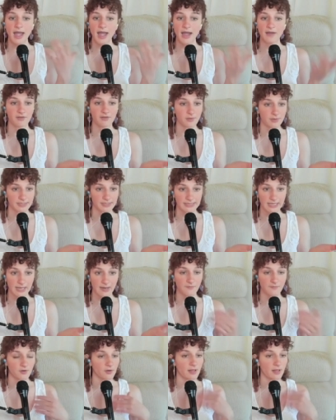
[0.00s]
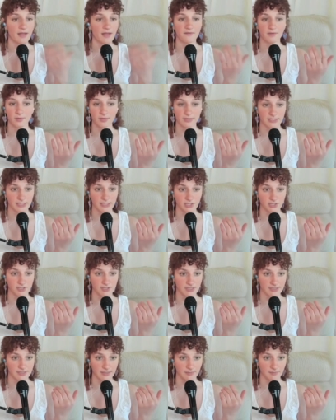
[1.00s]
Everyone is helpful. Everyone
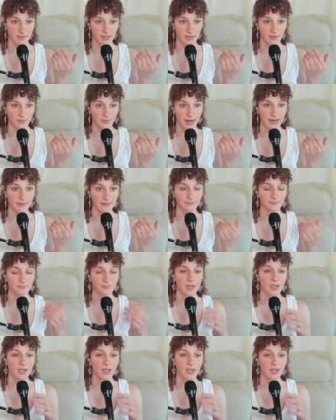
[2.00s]
teaches us something, right?